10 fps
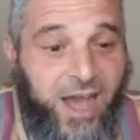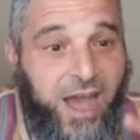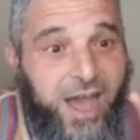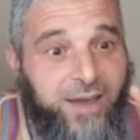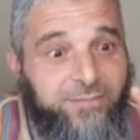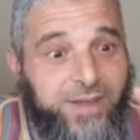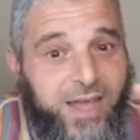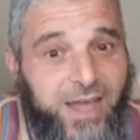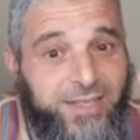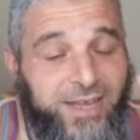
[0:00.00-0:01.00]
I'm
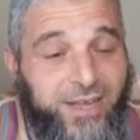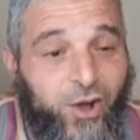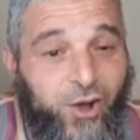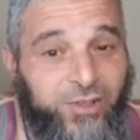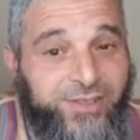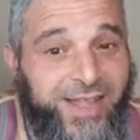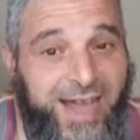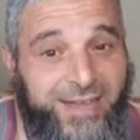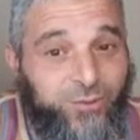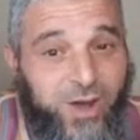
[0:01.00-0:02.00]
gonna call
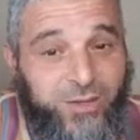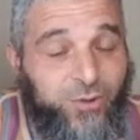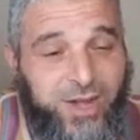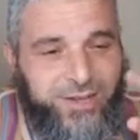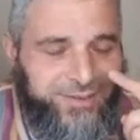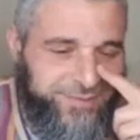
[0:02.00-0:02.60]
911.